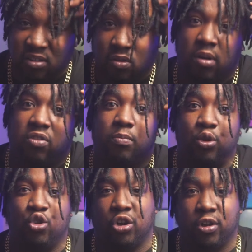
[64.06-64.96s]
start to
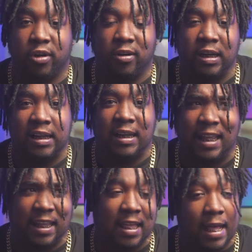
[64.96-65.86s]
mature
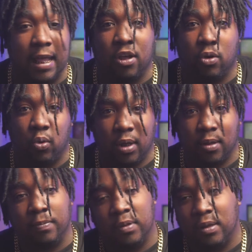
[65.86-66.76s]
and congo
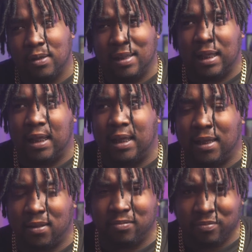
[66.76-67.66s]
up.
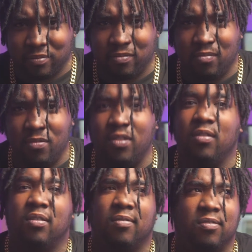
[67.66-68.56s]
And
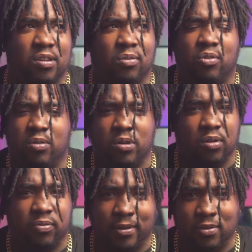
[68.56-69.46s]
so during
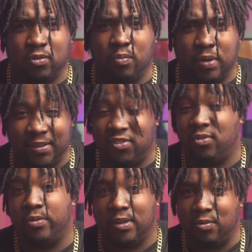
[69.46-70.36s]
those first 2 months,
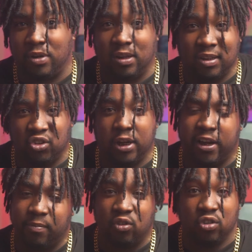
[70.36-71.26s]
you really want to let your
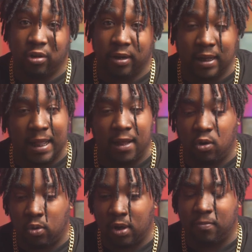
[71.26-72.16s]
hair mature and
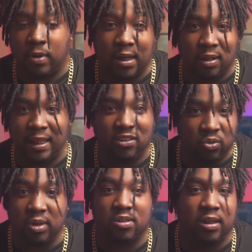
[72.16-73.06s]
congo up while like
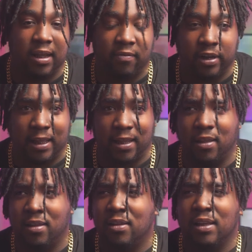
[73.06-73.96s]
twisting every day.
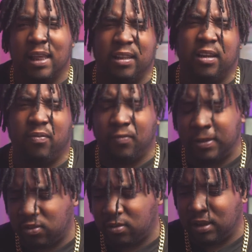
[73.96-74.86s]
Then
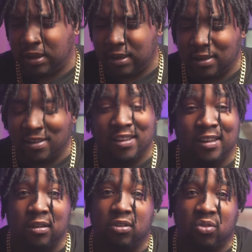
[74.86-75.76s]
eventually
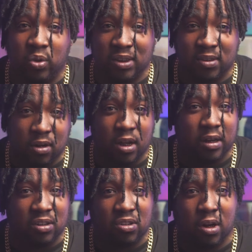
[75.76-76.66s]
your twists are going
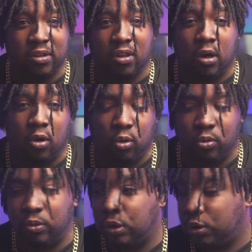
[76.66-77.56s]
to start to hold.